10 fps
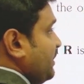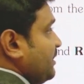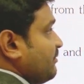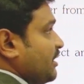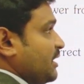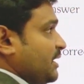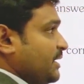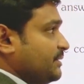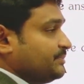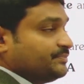inverted.
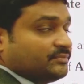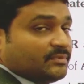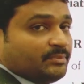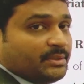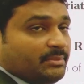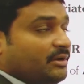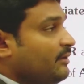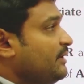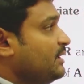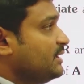Pyramid of
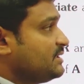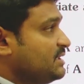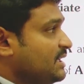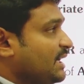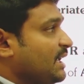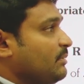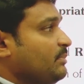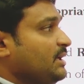energy can be